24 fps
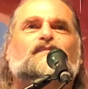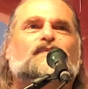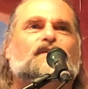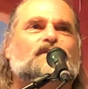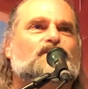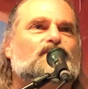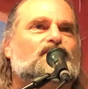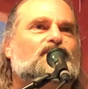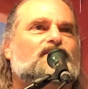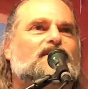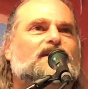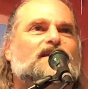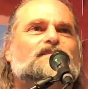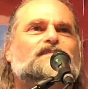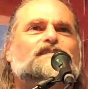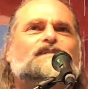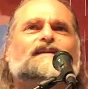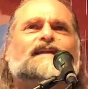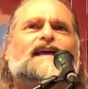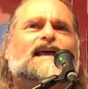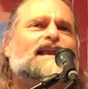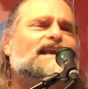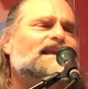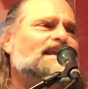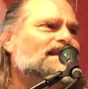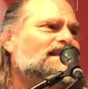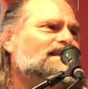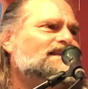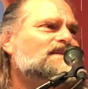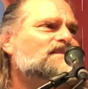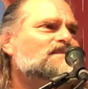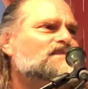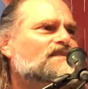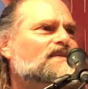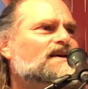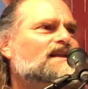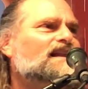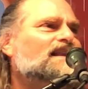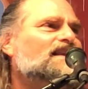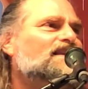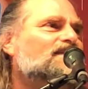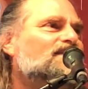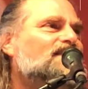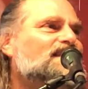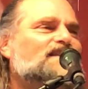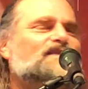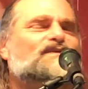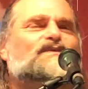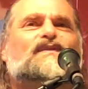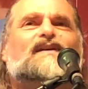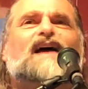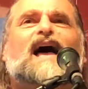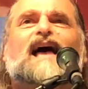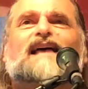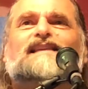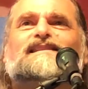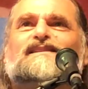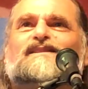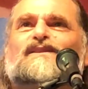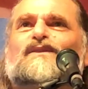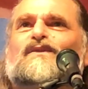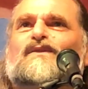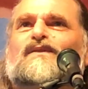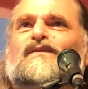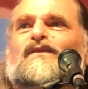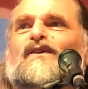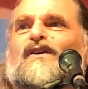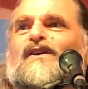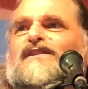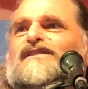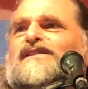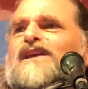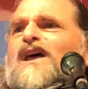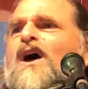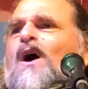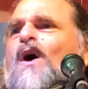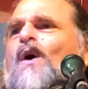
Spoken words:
blue-green planet in the middle of this vast universe.